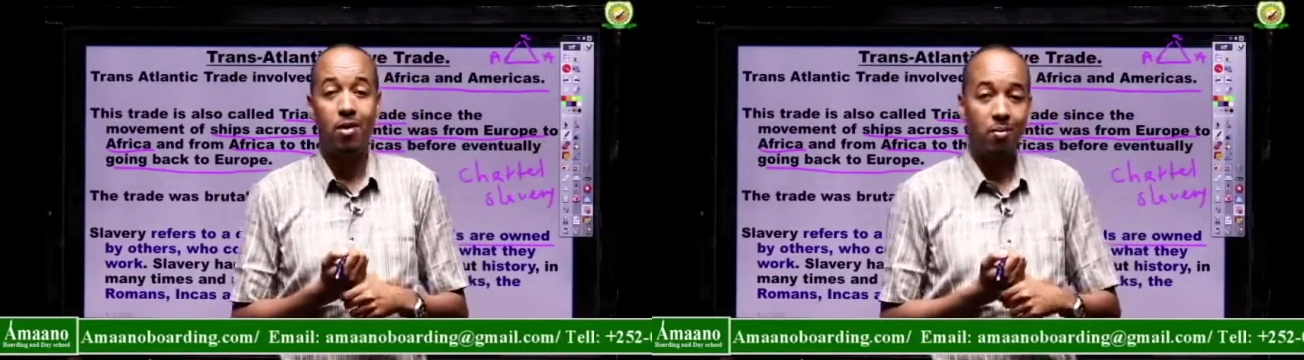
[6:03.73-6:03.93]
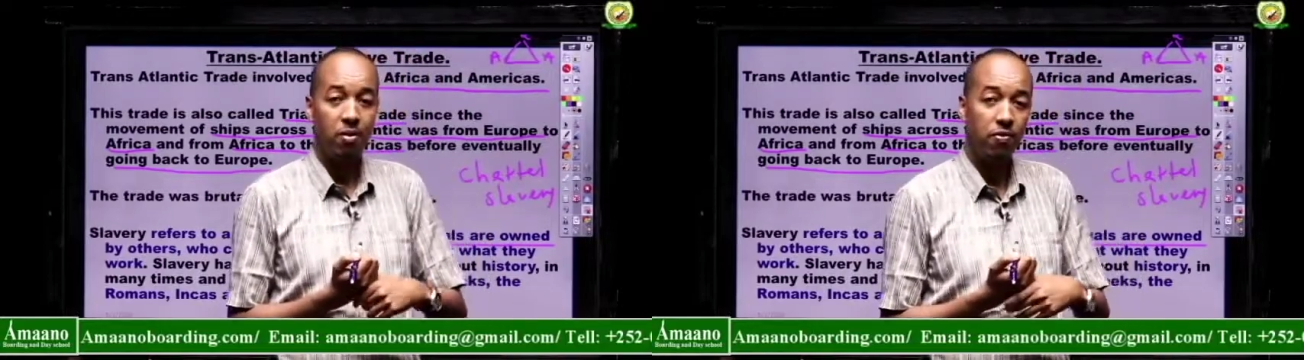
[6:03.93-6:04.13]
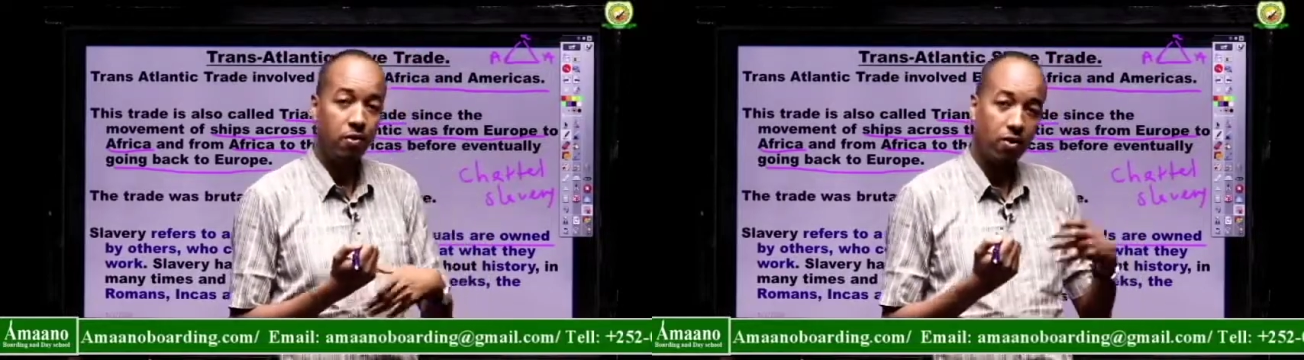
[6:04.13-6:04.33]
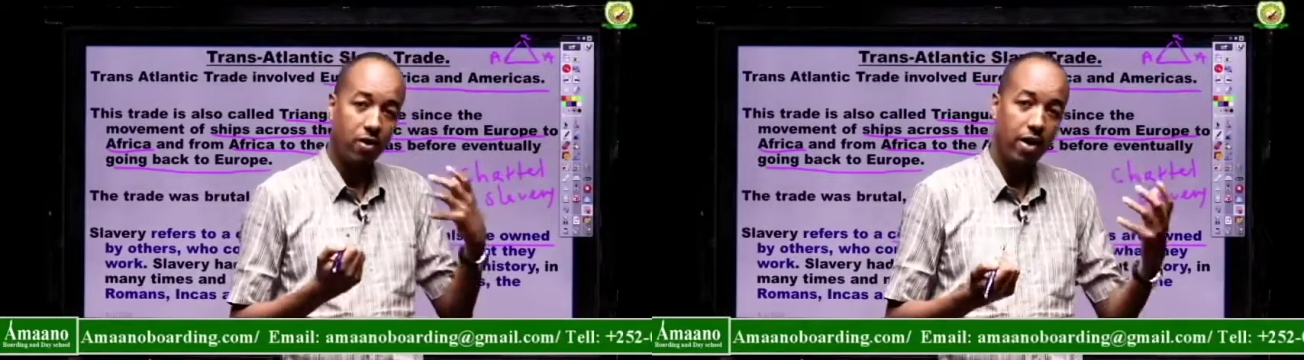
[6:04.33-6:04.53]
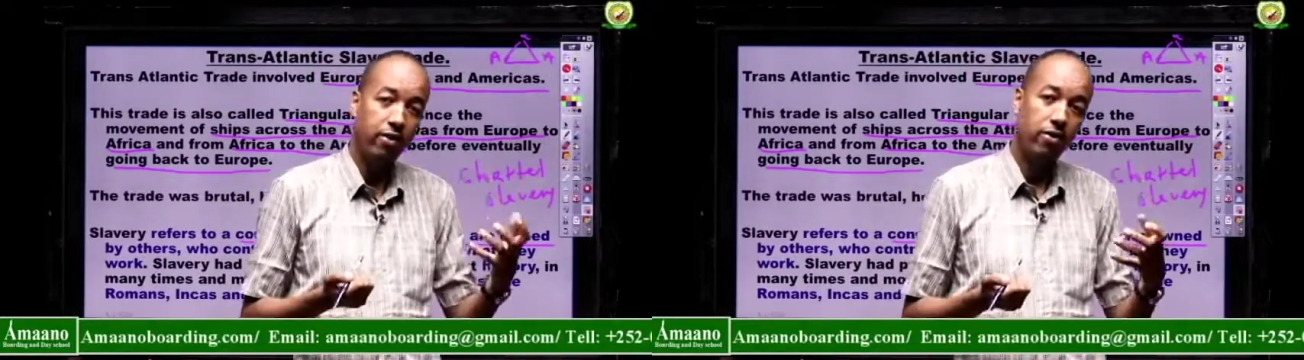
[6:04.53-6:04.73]
before
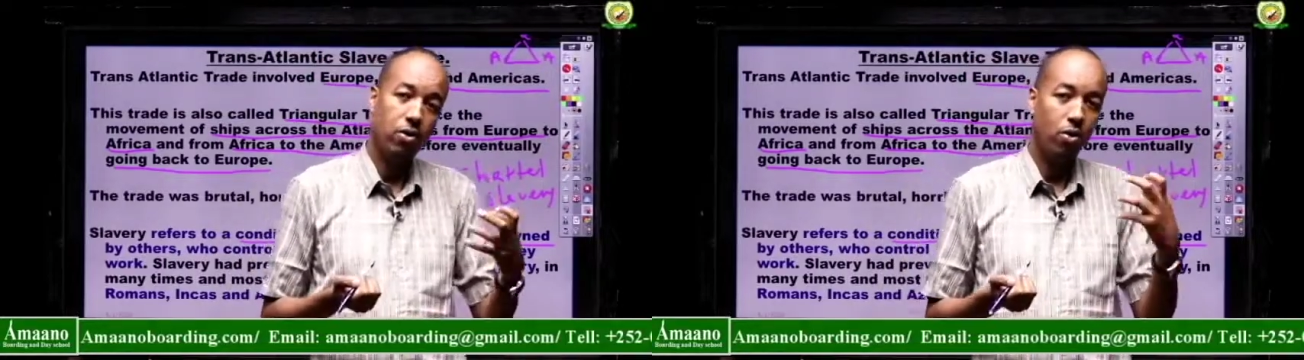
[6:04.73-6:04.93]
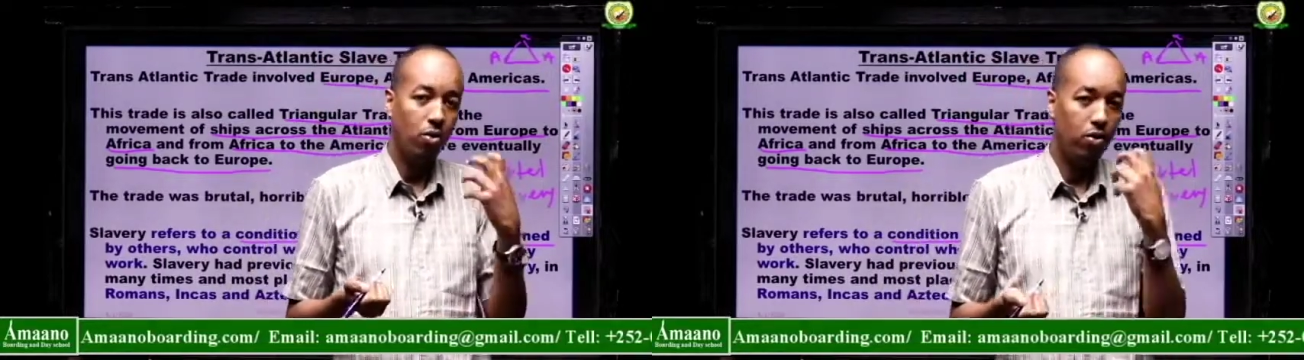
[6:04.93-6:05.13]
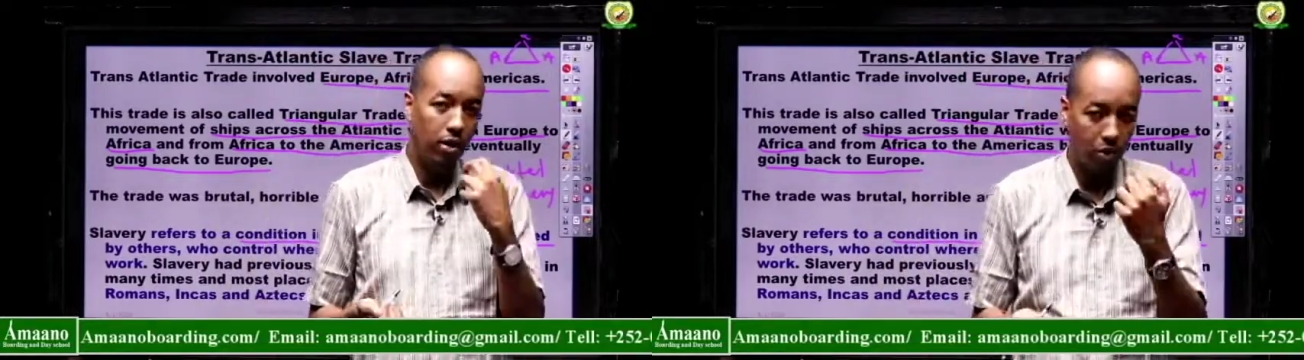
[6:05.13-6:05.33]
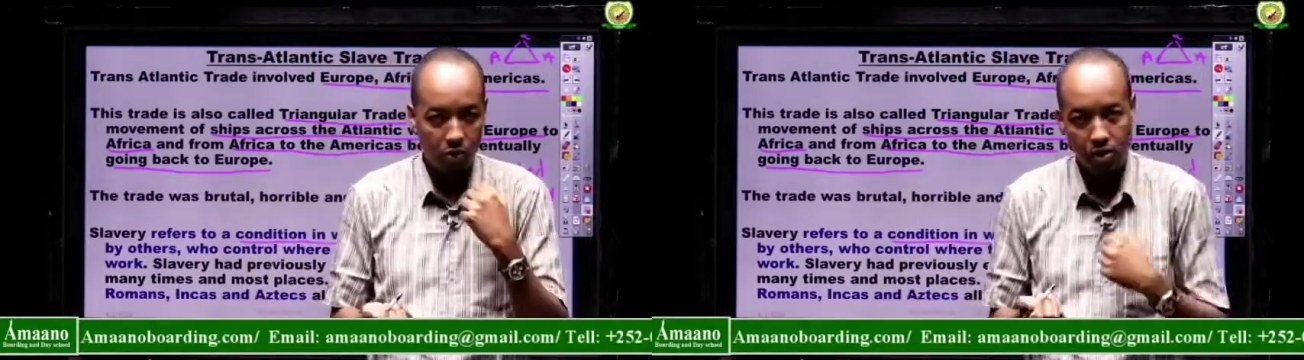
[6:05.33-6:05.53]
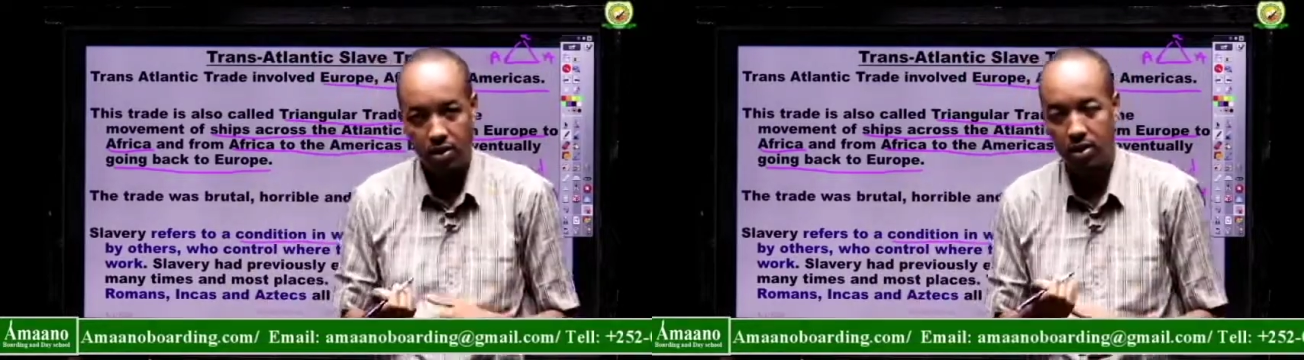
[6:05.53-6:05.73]
Christ, they
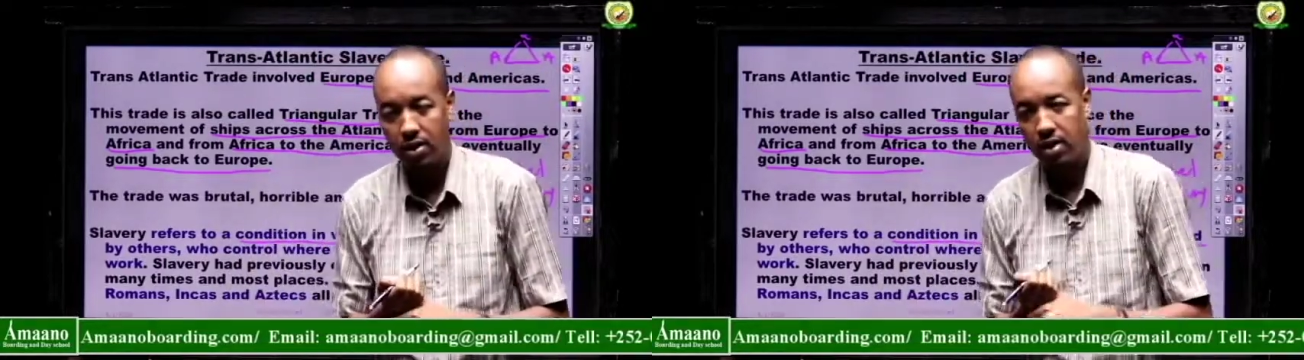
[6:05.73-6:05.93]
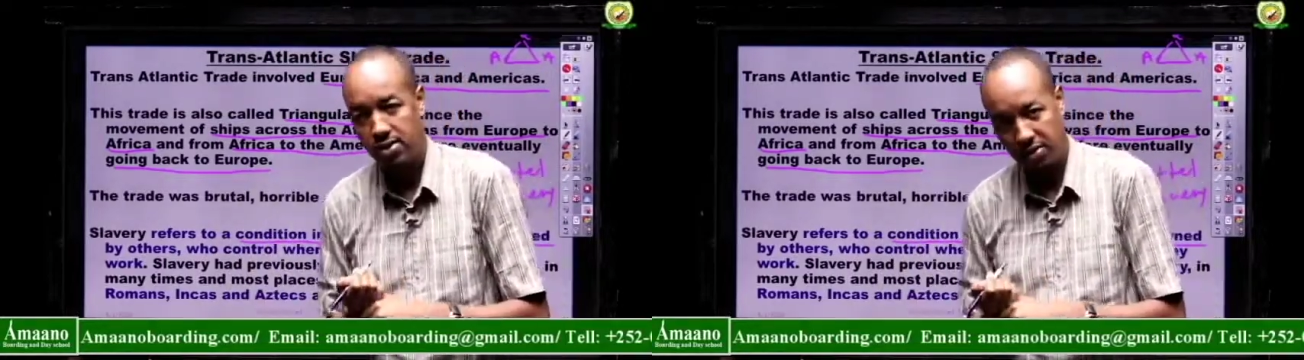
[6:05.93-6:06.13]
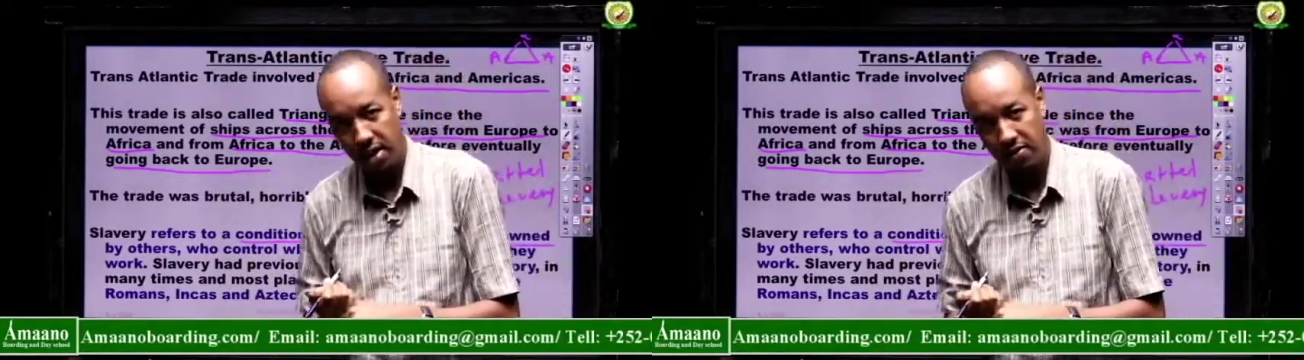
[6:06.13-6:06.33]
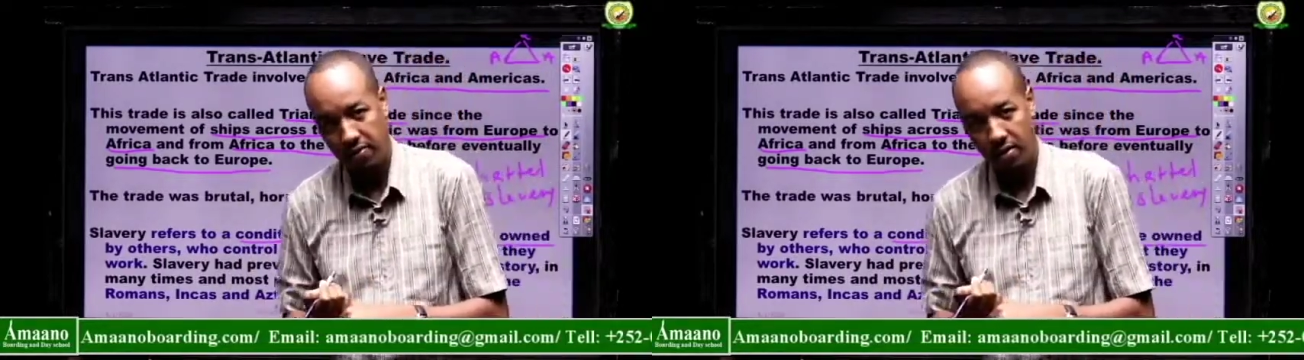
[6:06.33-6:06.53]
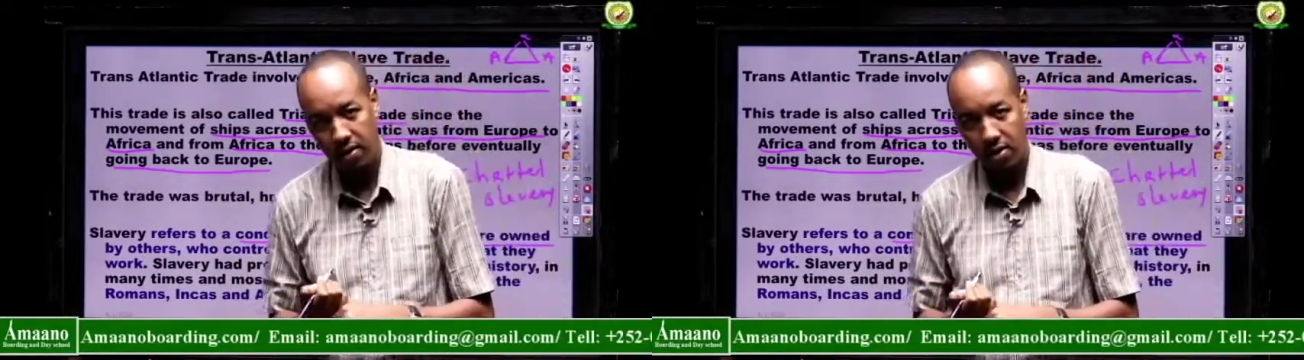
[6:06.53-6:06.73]
used
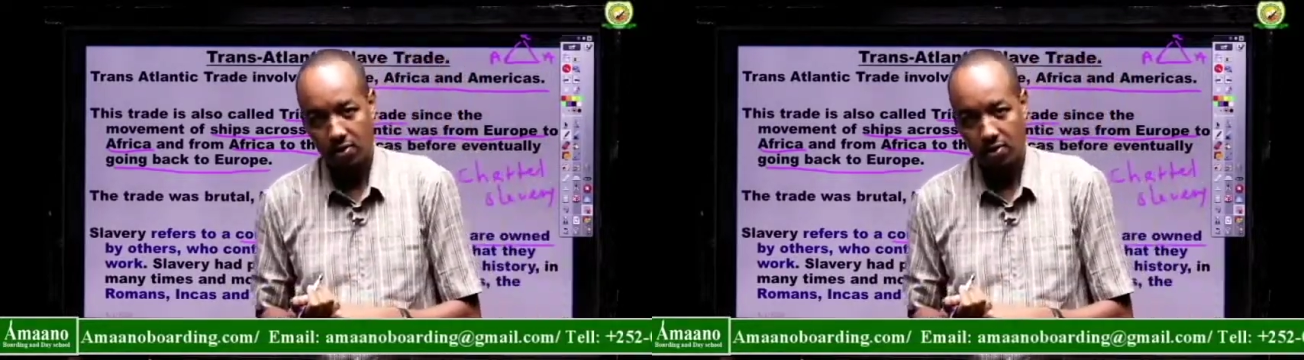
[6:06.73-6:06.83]
slavery.